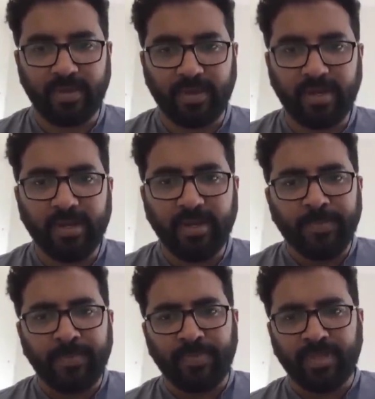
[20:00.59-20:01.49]
Right.
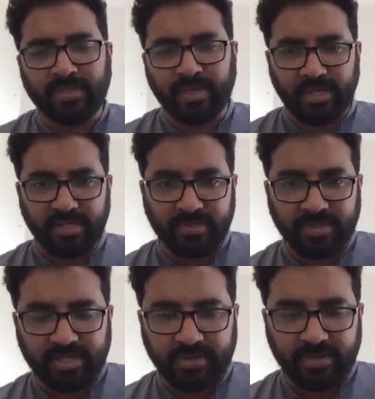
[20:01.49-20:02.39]
This is with
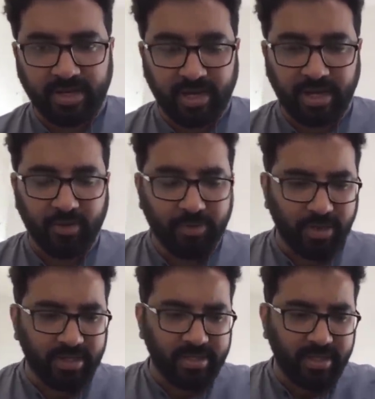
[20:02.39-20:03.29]
respect to, I, I hope you
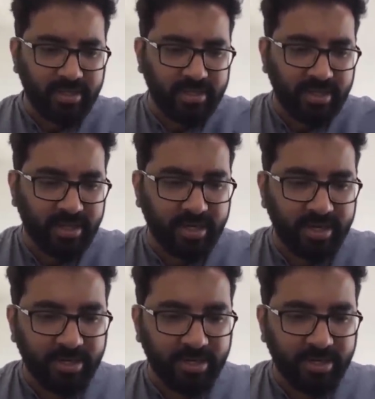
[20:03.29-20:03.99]
understand this integrated